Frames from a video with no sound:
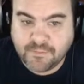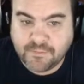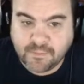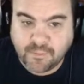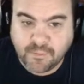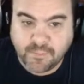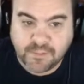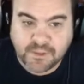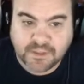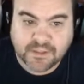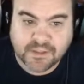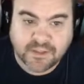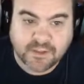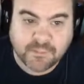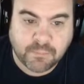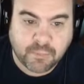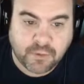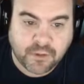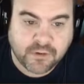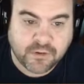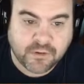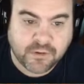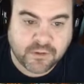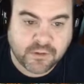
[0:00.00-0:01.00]
Big Ten
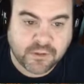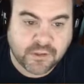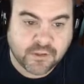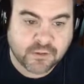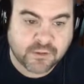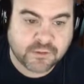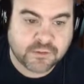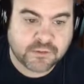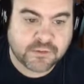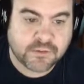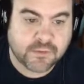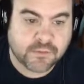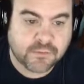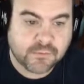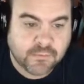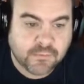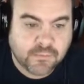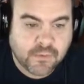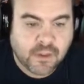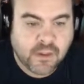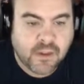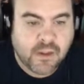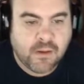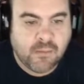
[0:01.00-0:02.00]
player of the year. So
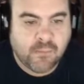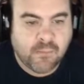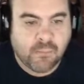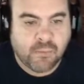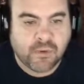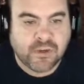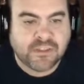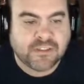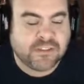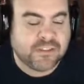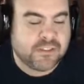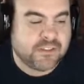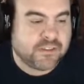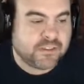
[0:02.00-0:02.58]
Preseason.